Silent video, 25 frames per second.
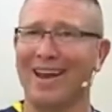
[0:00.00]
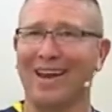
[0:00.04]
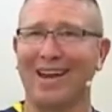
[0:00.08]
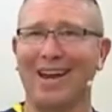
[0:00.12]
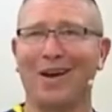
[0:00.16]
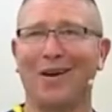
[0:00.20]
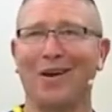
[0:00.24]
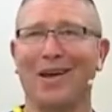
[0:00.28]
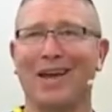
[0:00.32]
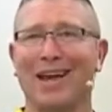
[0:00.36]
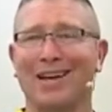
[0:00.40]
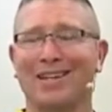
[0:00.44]

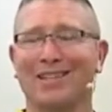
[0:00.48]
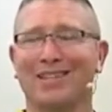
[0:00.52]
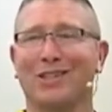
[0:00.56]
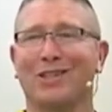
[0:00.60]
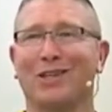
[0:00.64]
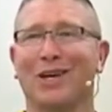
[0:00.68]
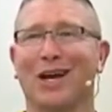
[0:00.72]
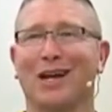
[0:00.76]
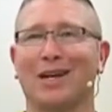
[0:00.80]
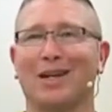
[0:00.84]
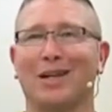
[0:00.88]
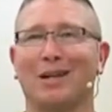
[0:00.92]
now he has a
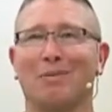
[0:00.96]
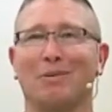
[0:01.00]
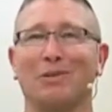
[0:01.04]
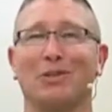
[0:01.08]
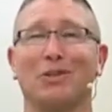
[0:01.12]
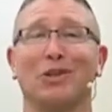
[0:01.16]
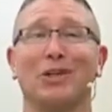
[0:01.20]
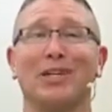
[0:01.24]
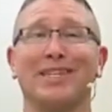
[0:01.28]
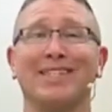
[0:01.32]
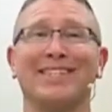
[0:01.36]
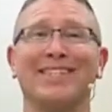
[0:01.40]
Todd
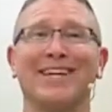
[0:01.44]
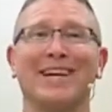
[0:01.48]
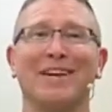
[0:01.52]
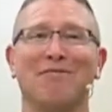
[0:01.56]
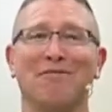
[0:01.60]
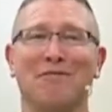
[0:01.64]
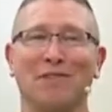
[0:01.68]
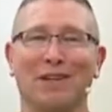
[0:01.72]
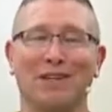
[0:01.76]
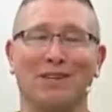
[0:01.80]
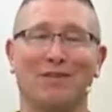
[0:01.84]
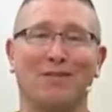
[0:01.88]
Clippinger, and he said
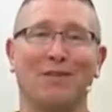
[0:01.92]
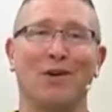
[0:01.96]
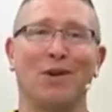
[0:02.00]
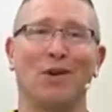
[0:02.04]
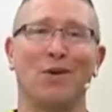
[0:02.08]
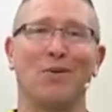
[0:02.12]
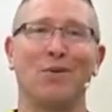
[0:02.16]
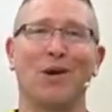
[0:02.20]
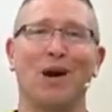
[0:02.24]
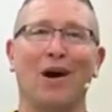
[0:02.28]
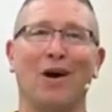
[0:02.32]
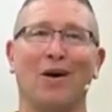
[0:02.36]
it fits
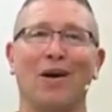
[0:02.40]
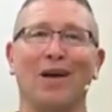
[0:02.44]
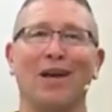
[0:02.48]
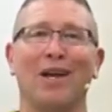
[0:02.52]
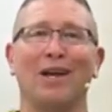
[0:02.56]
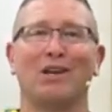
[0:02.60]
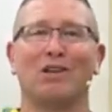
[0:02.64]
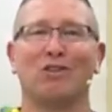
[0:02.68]
very well.